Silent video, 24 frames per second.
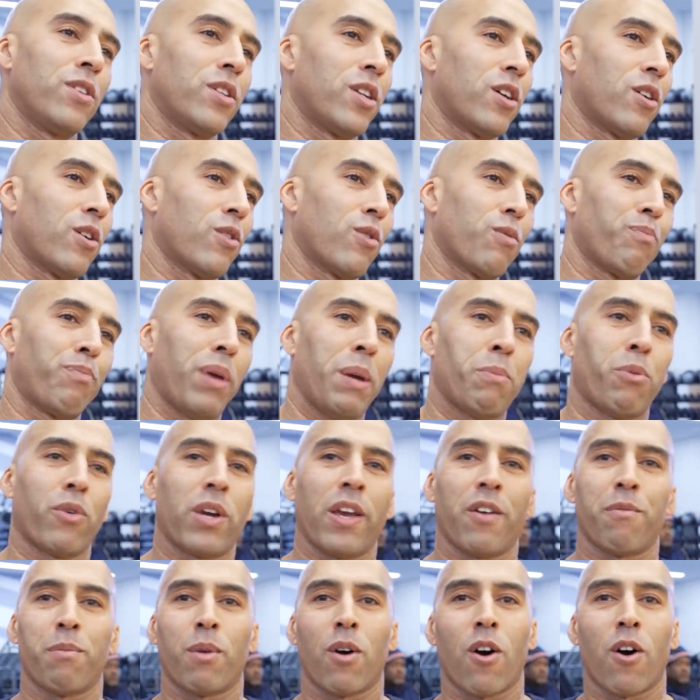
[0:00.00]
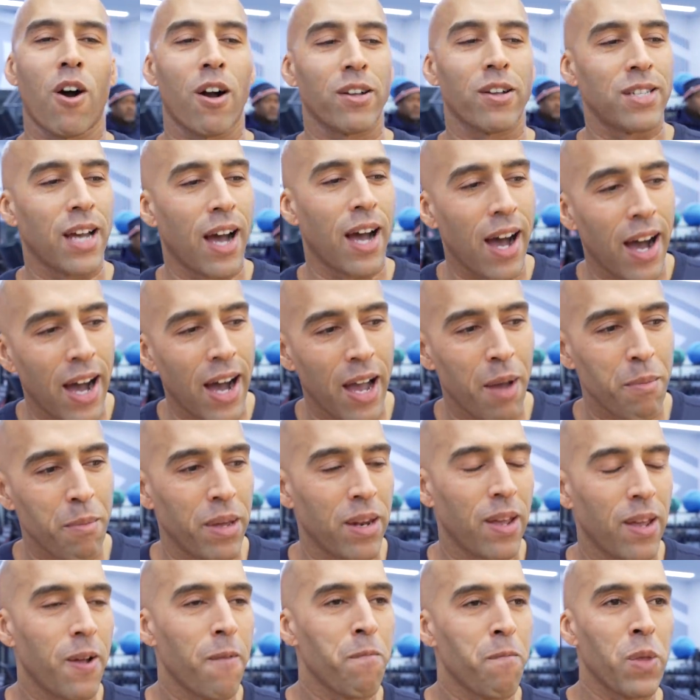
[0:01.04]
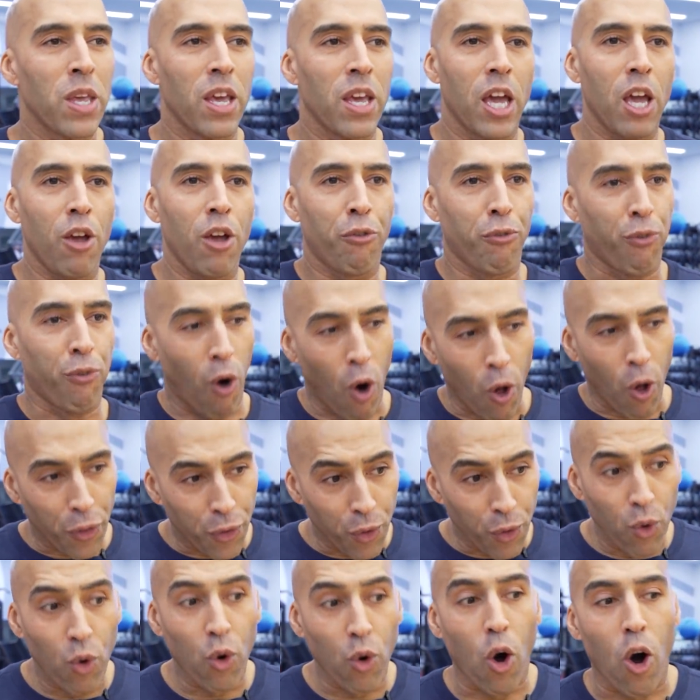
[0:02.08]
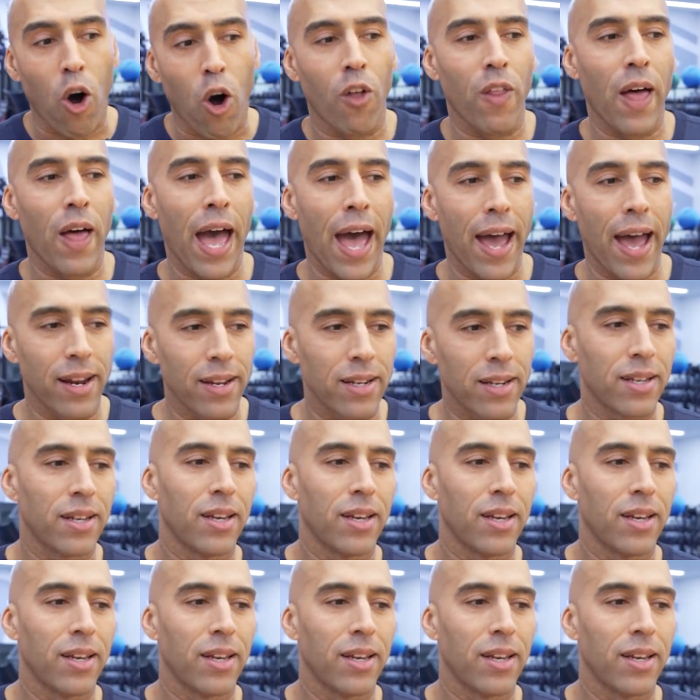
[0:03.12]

you know, people give him a hard time. And he fought through all that.